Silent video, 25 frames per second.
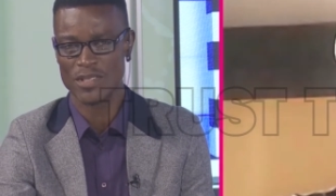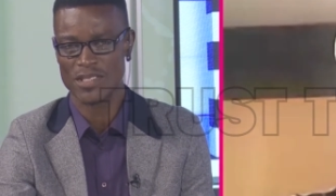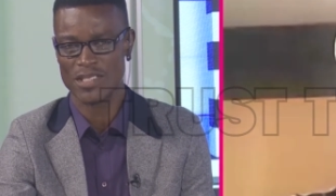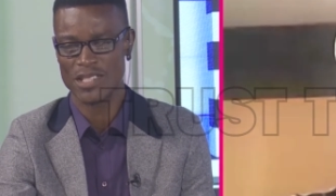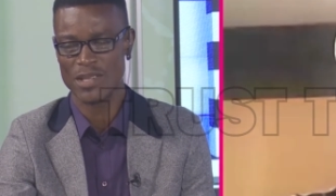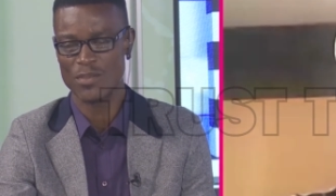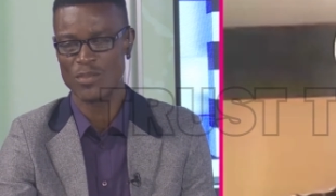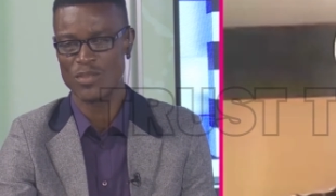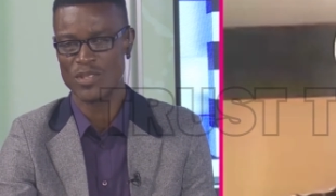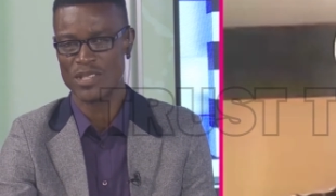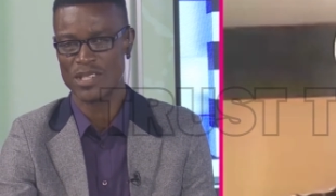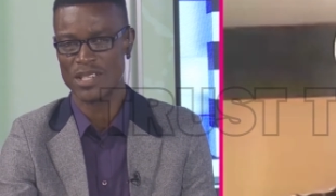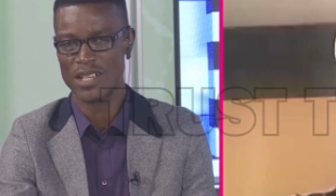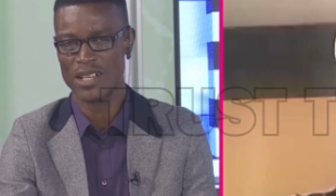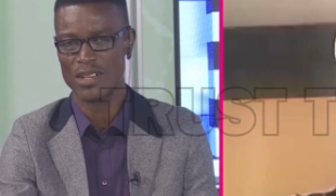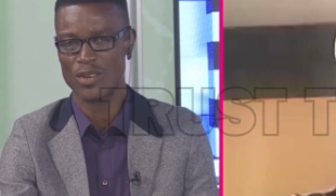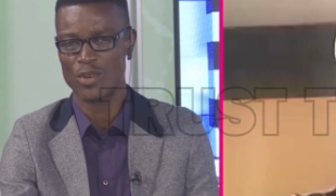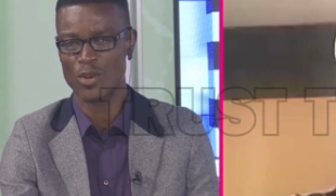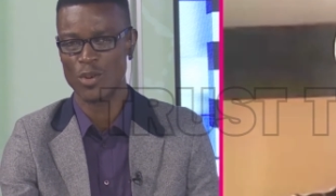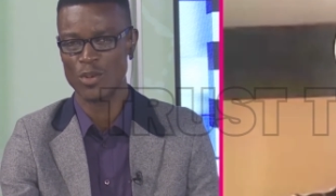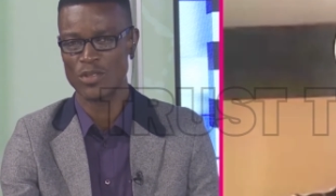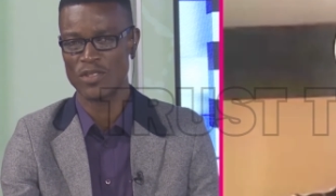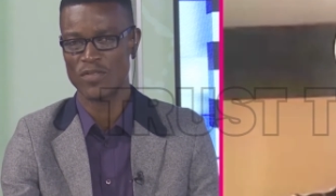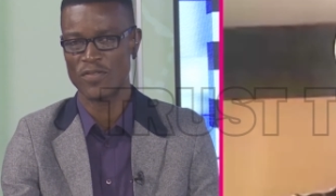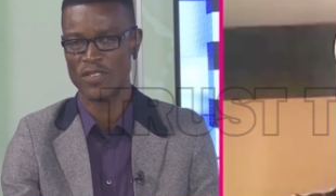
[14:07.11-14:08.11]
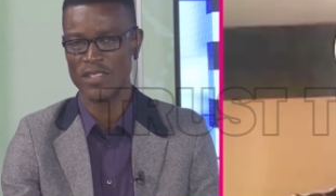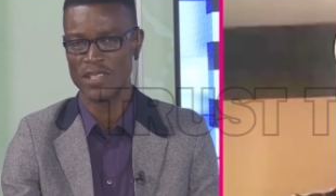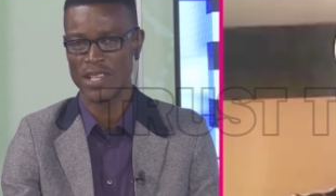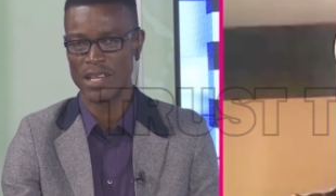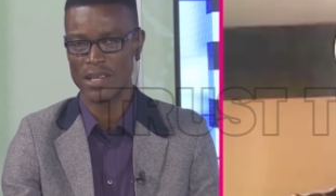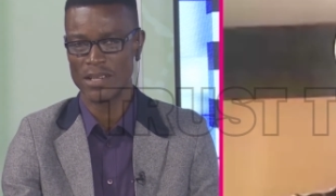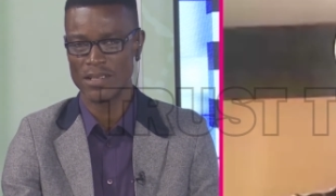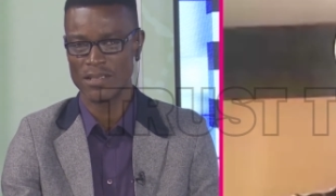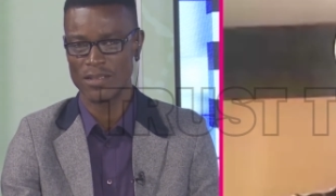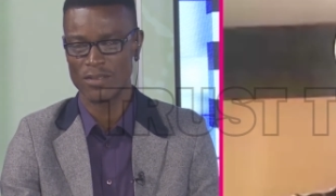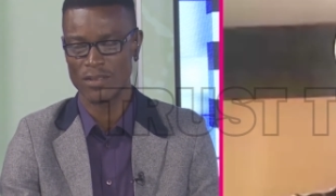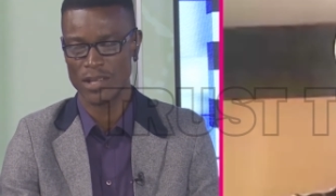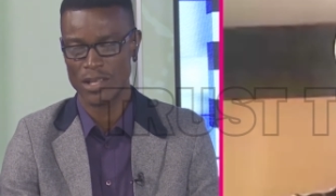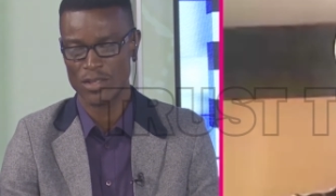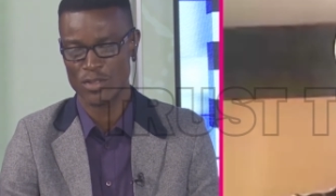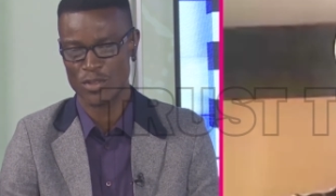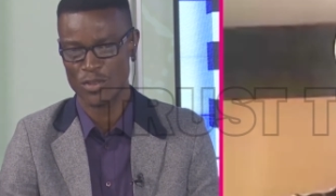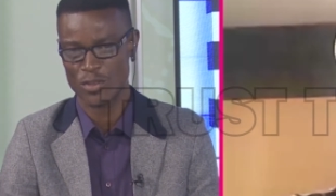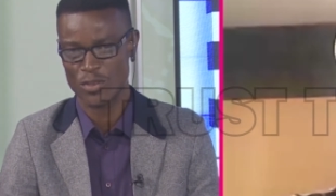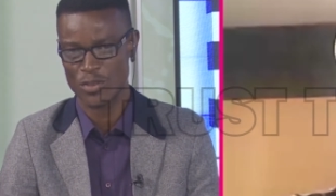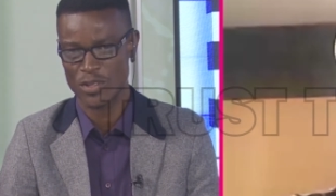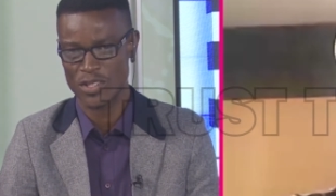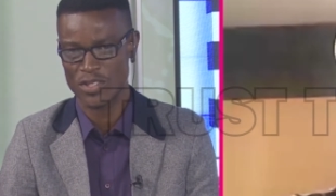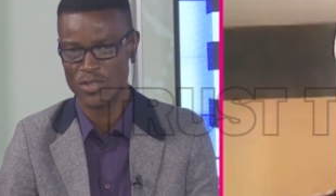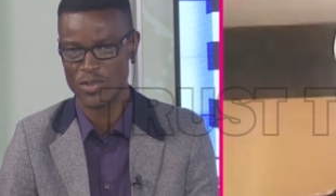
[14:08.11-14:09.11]
Seems uh, Coach Fidelis
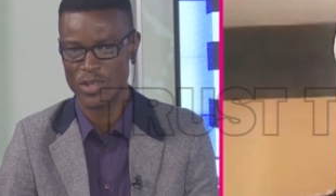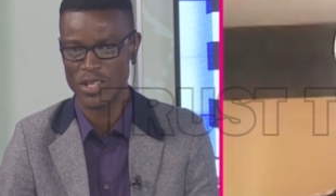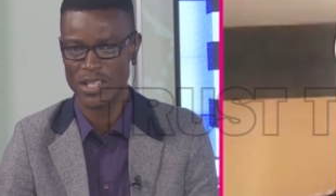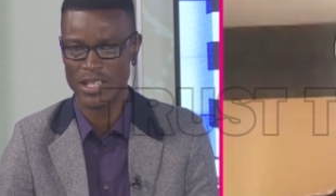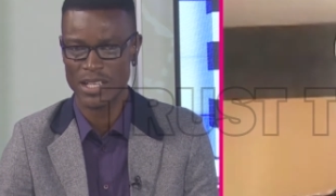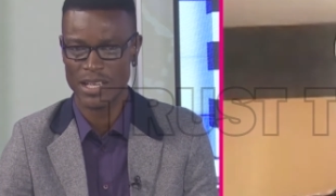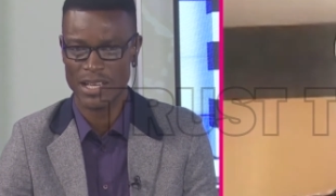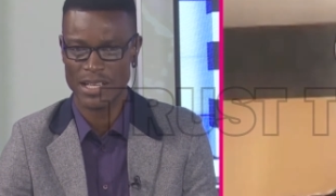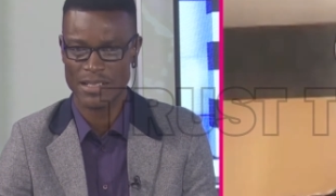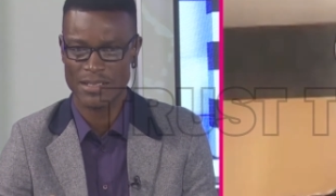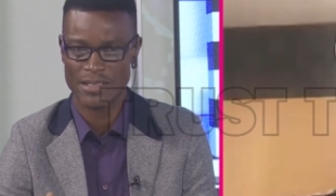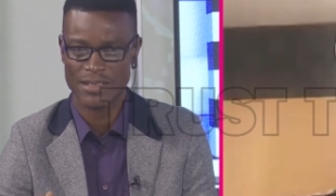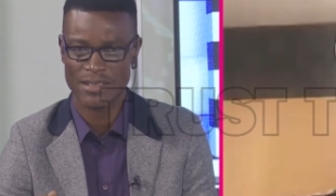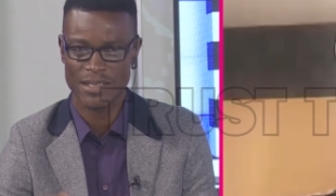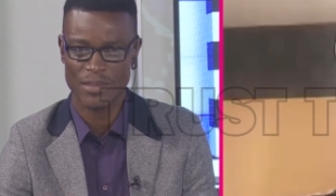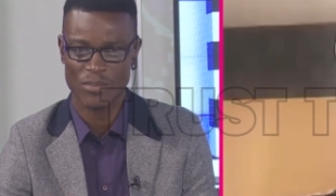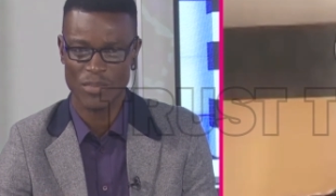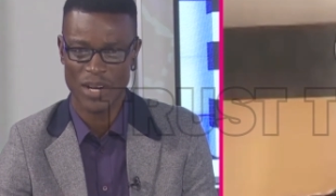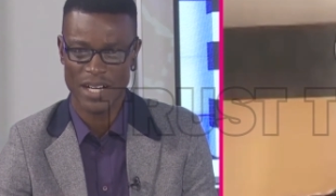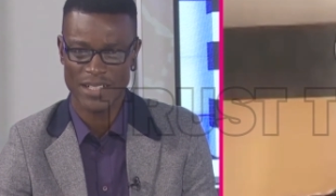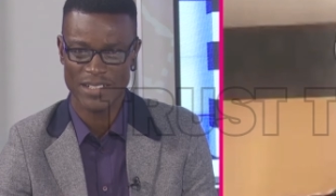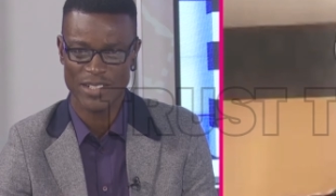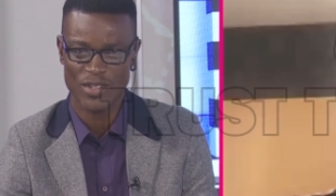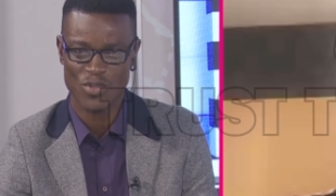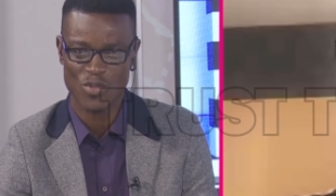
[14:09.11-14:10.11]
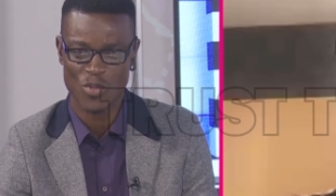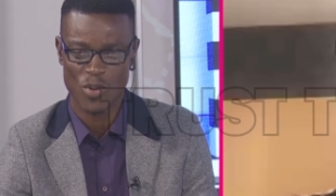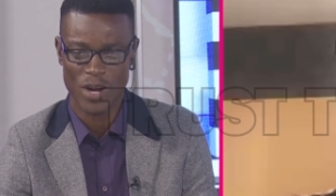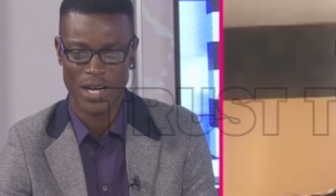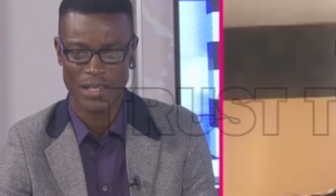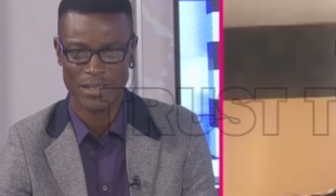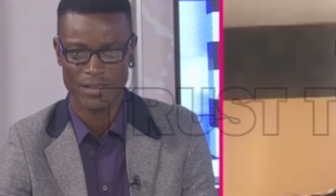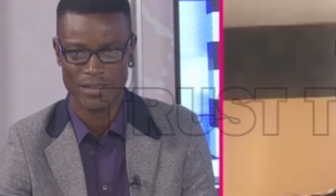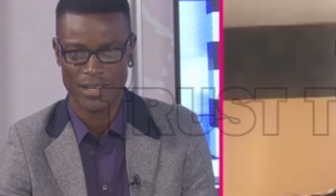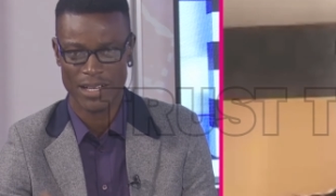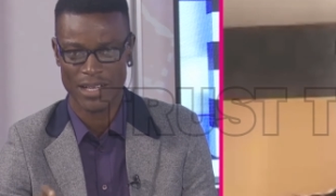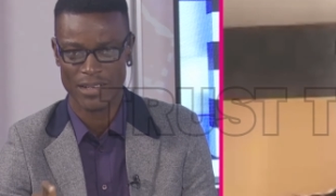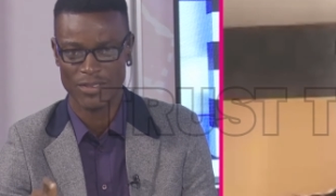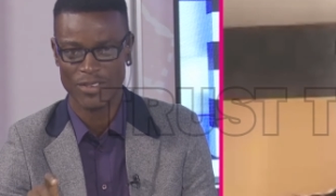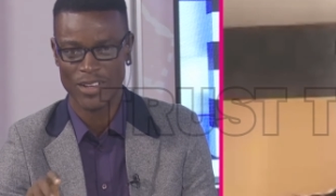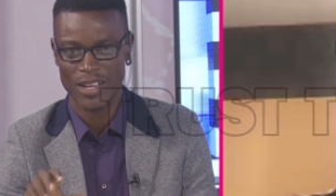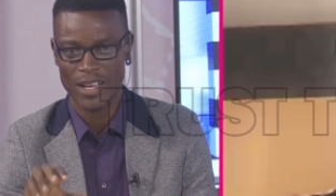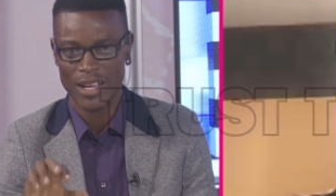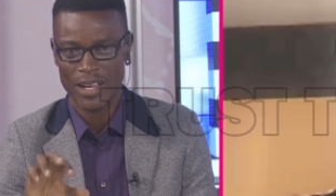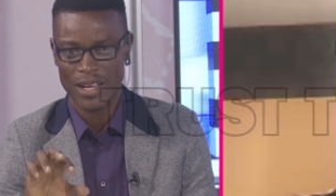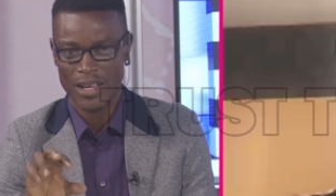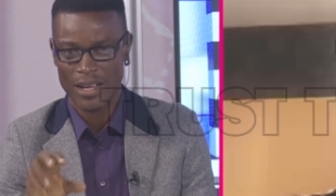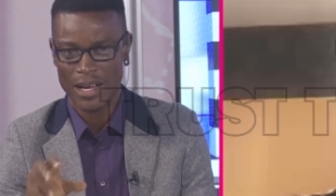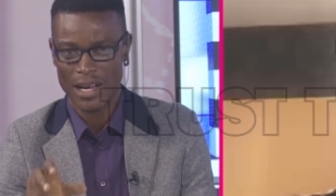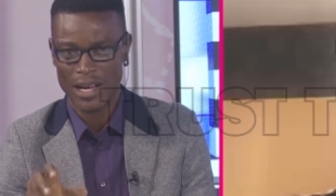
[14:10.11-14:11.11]
Ilechukwu is really getting the magic wand round,
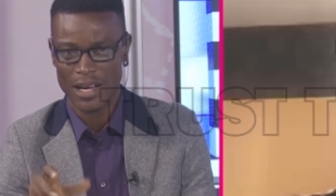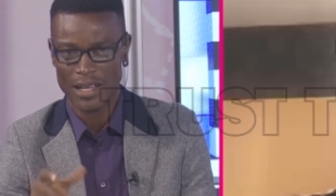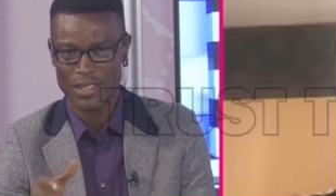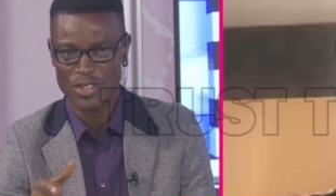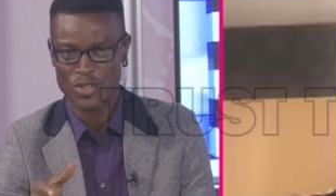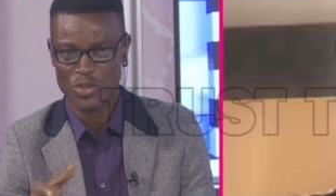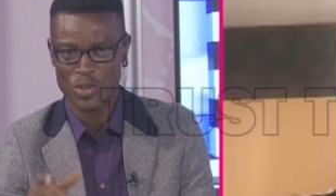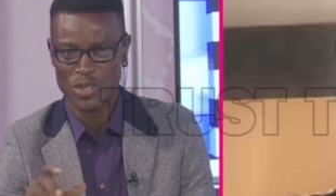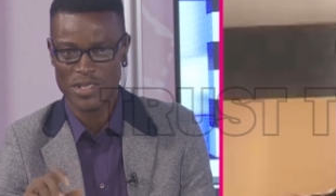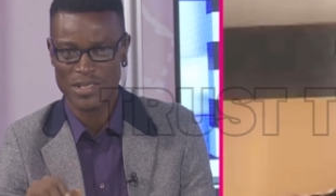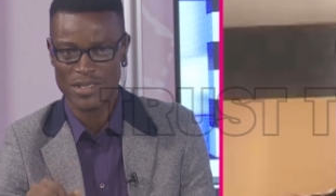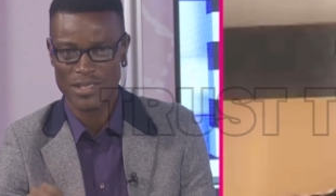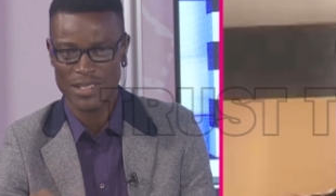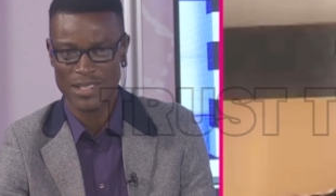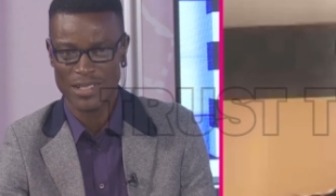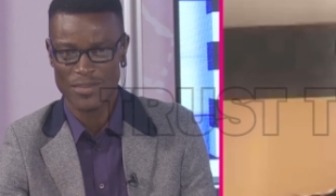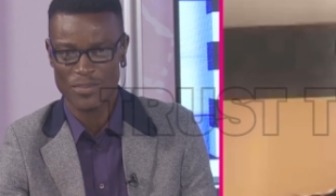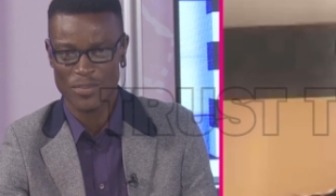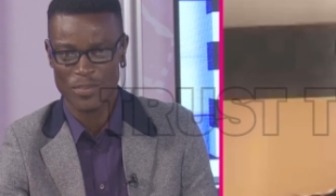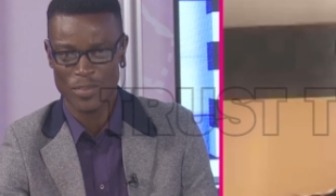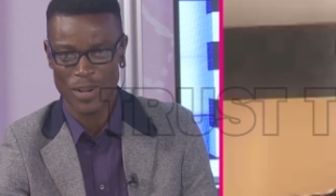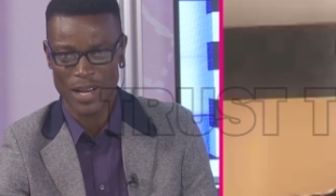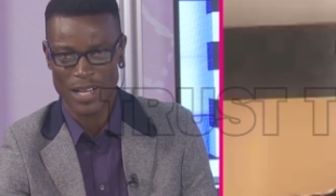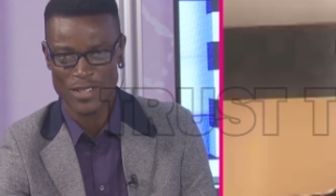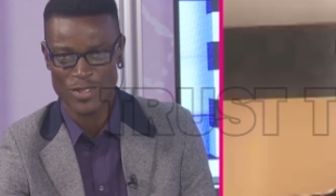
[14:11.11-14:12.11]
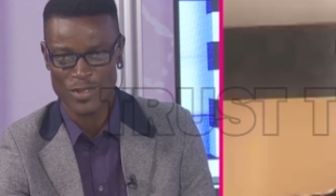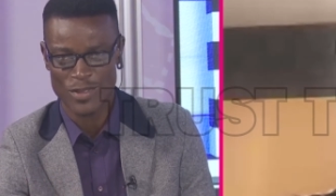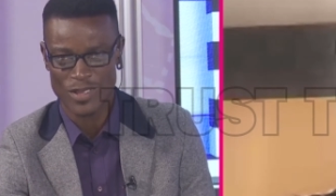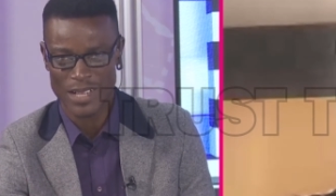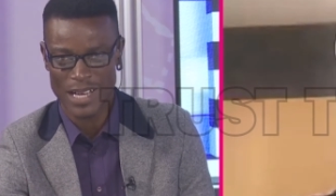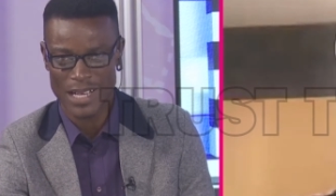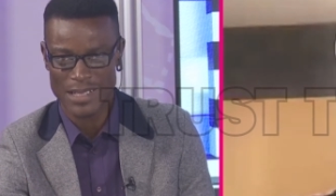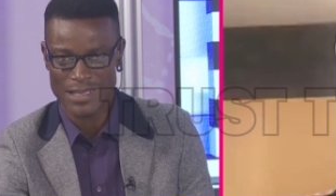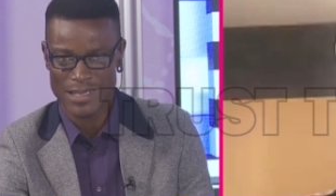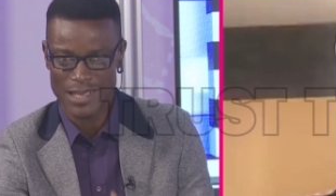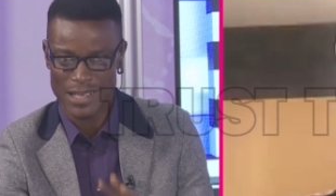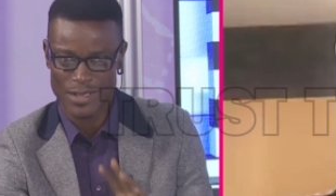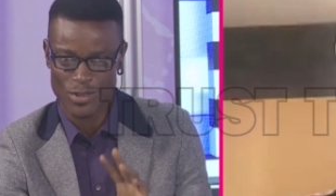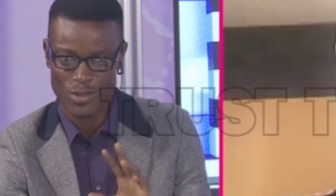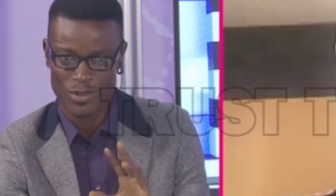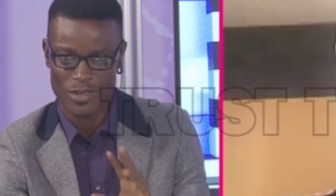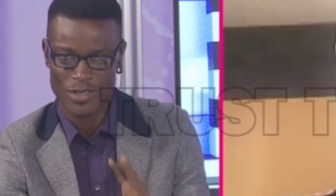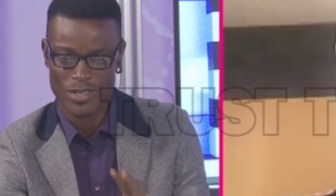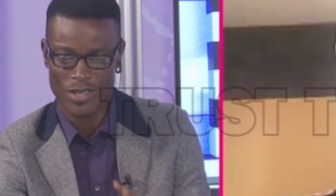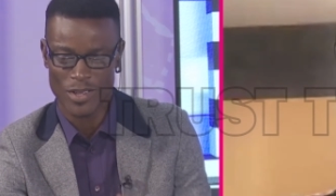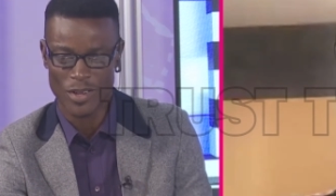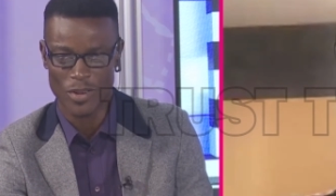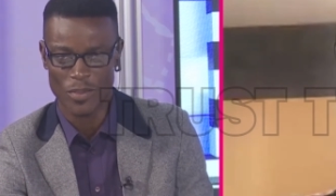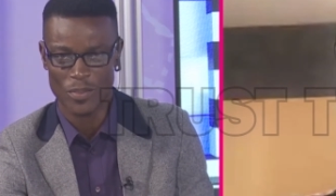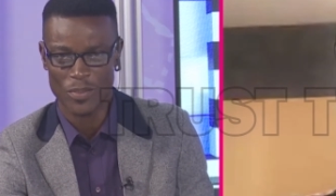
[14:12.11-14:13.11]
uh, twisting Plateau United to the
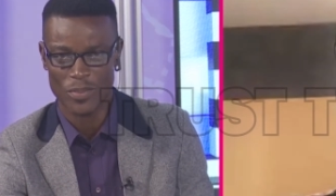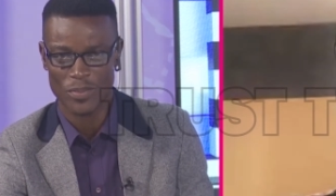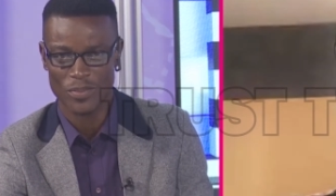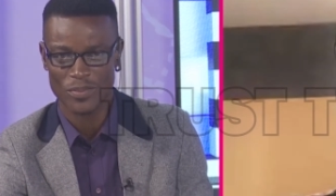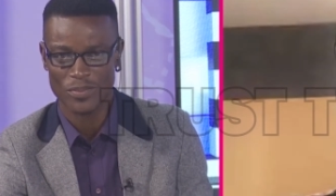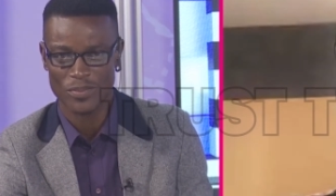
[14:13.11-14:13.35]
top.